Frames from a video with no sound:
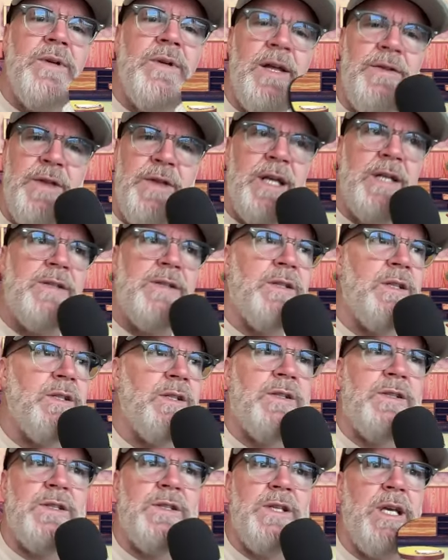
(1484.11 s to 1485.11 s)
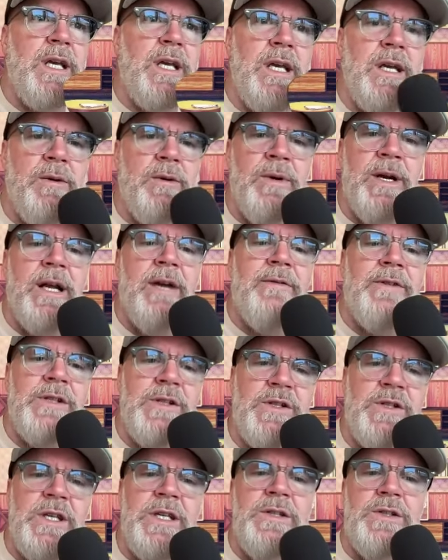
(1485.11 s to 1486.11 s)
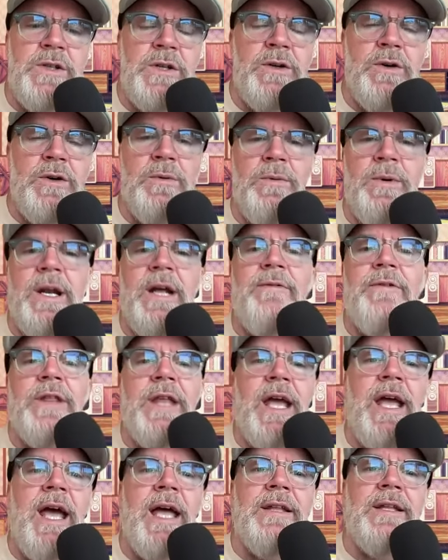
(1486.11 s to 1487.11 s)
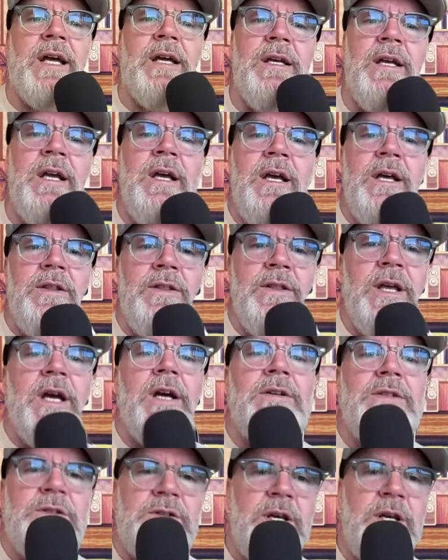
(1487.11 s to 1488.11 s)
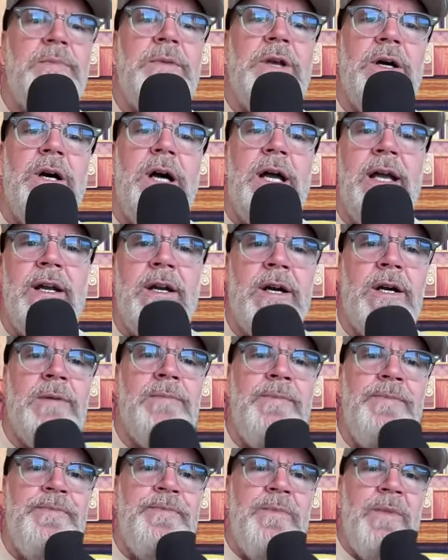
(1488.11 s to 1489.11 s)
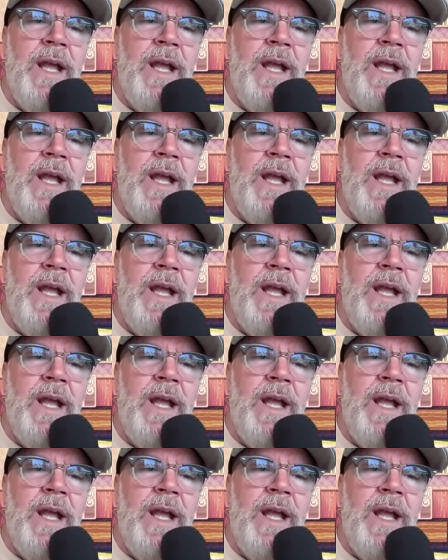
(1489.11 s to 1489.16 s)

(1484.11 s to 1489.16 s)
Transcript: I think it's the C or whatever, the C2 or whatever they had the their simulator.